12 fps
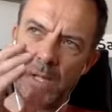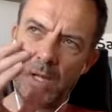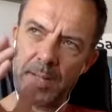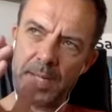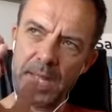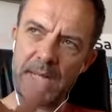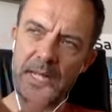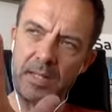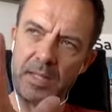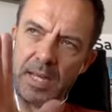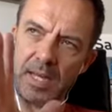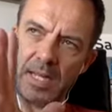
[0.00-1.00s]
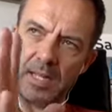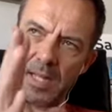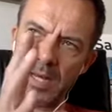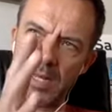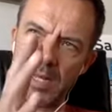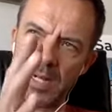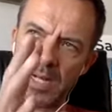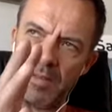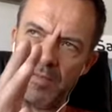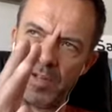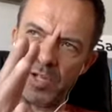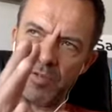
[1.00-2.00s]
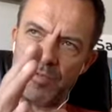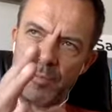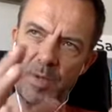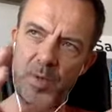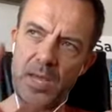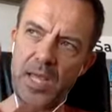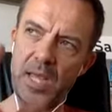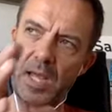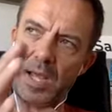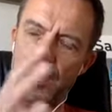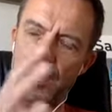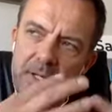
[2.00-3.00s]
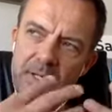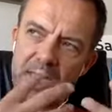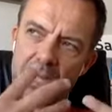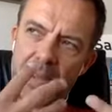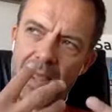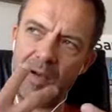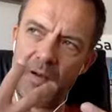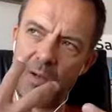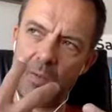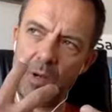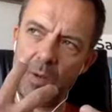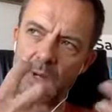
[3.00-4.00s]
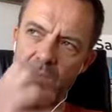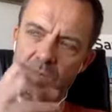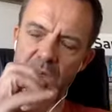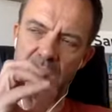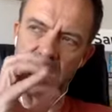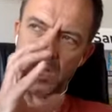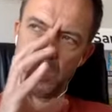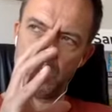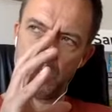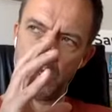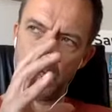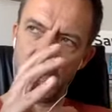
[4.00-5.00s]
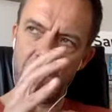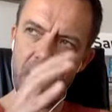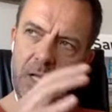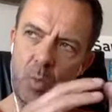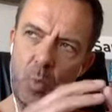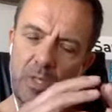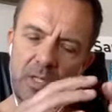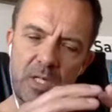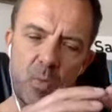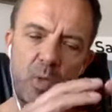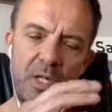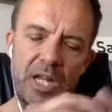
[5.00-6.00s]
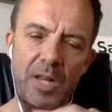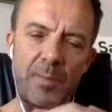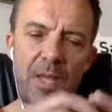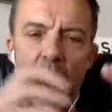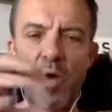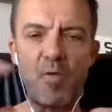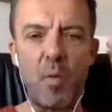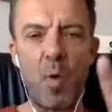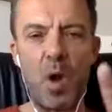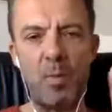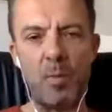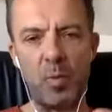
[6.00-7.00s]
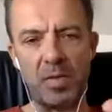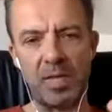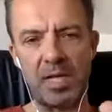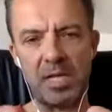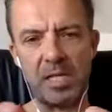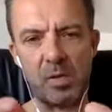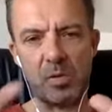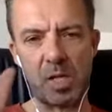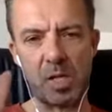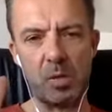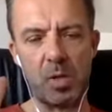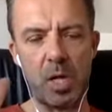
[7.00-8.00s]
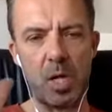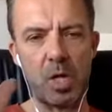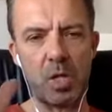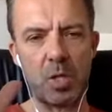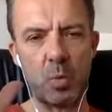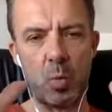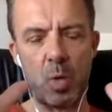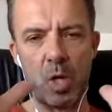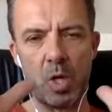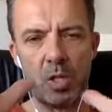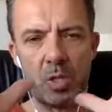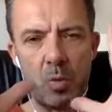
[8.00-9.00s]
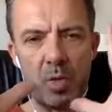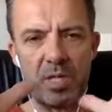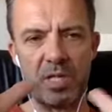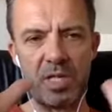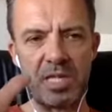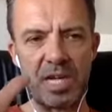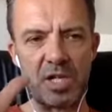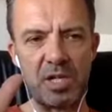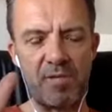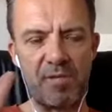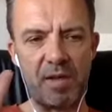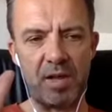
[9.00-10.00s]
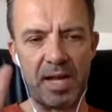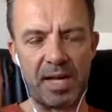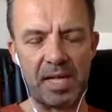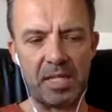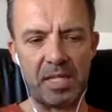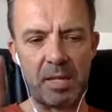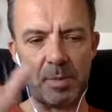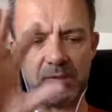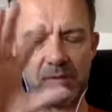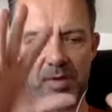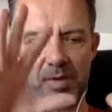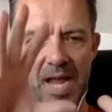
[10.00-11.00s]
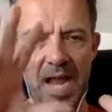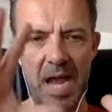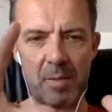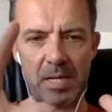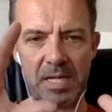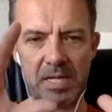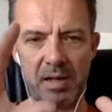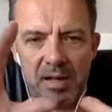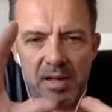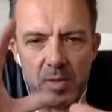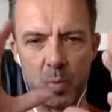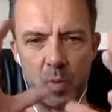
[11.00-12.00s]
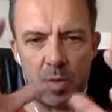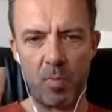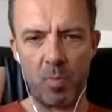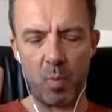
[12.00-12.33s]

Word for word: I'm getting a clear vision from you here, and I'm just thinking about how I work personally, that one doesn't want to kind of be overwhelmed with these. So what does this actually feel like in terms of how many dials we